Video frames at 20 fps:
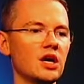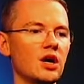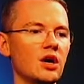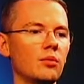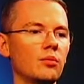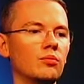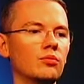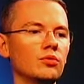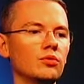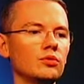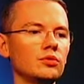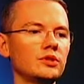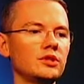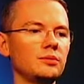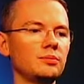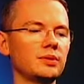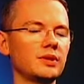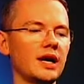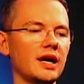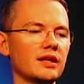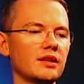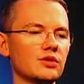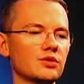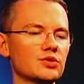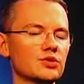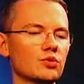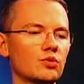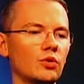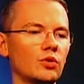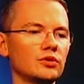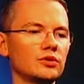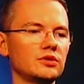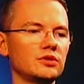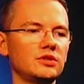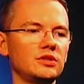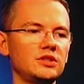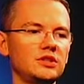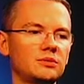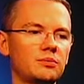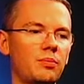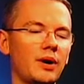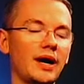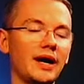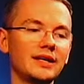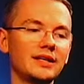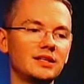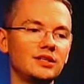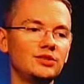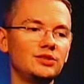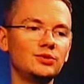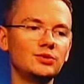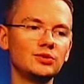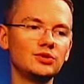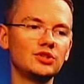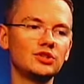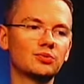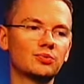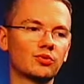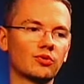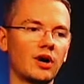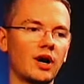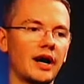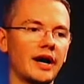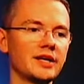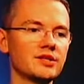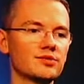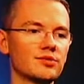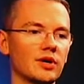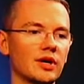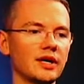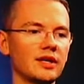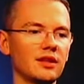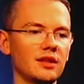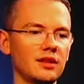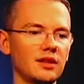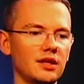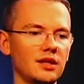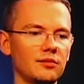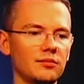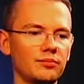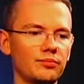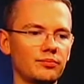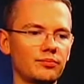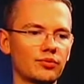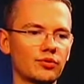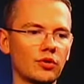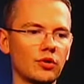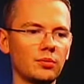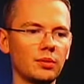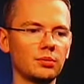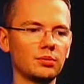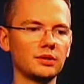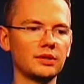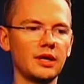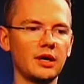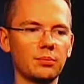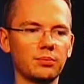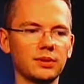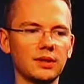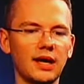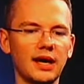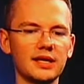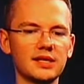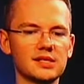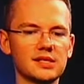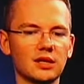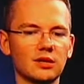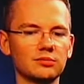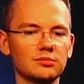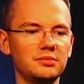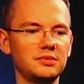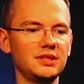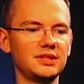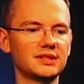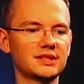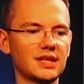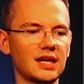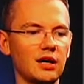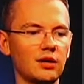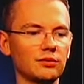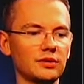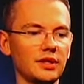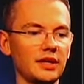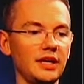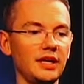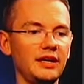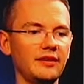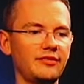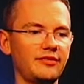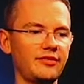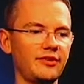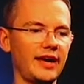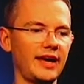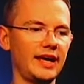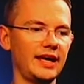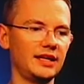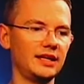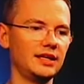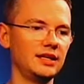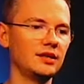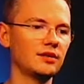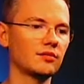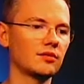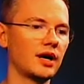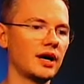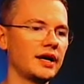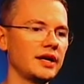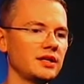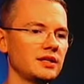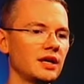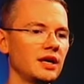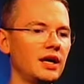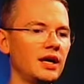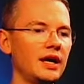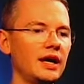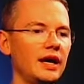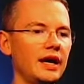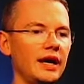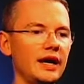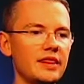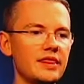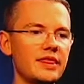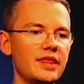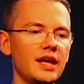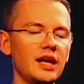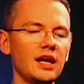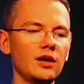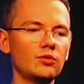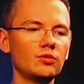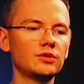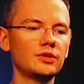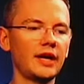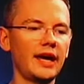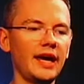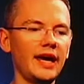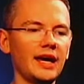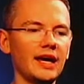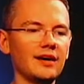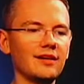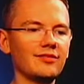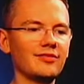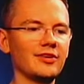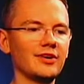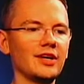multiply those quantities by the unit price, right? And then probably apply some discount, if any, right? And then I would have